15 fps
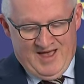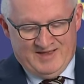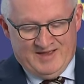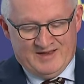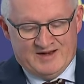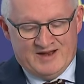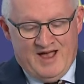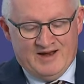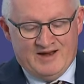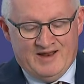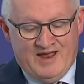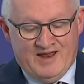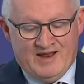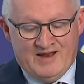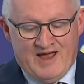decline
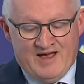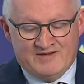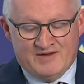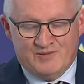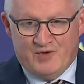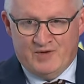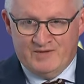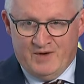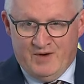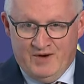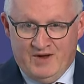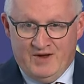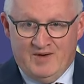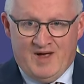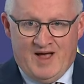in an asset
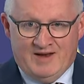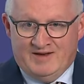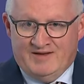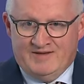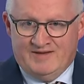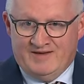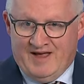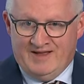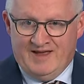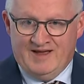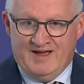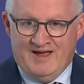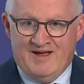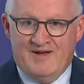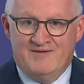portfolio? And this is, I think,
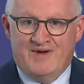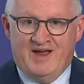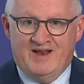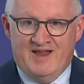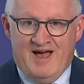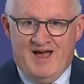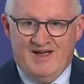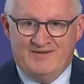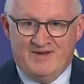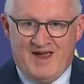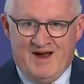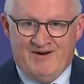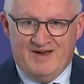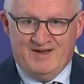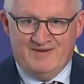a very live
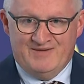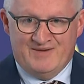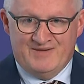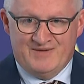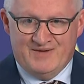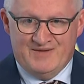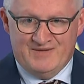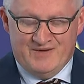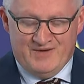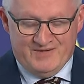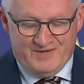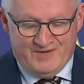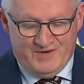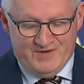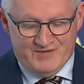area
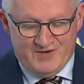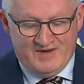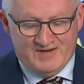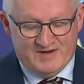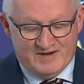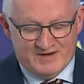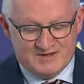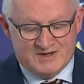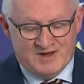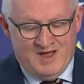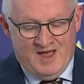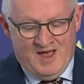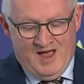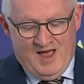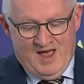for research.
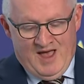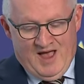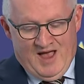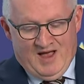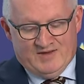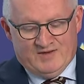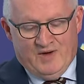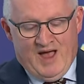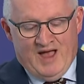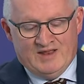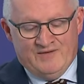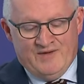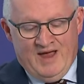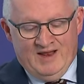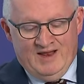So at
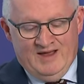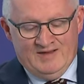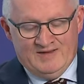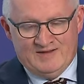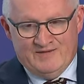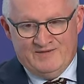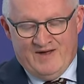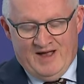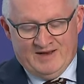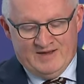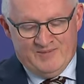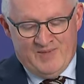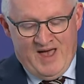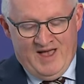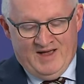the very least, the fact
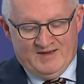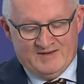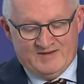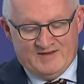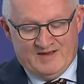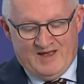that banks